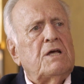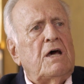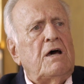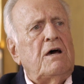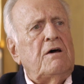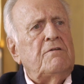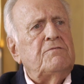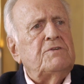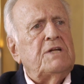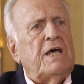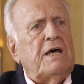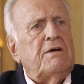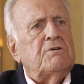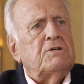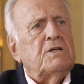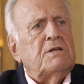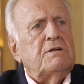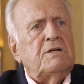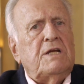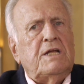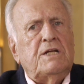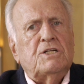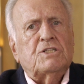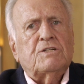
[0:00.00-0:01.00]
carved out a
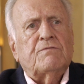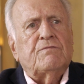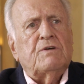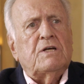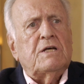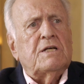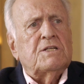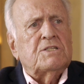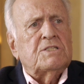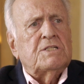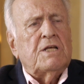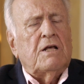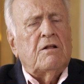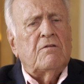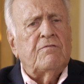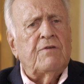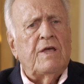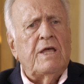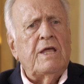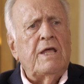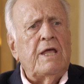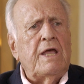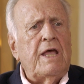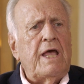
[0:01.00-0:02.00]
niche for herself
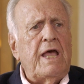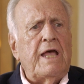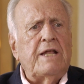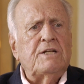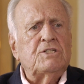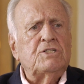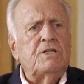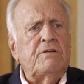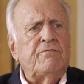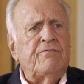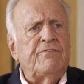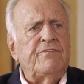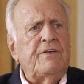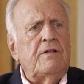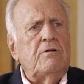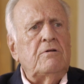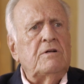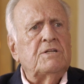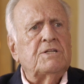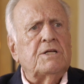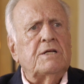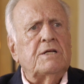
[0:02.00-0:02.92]
and she filled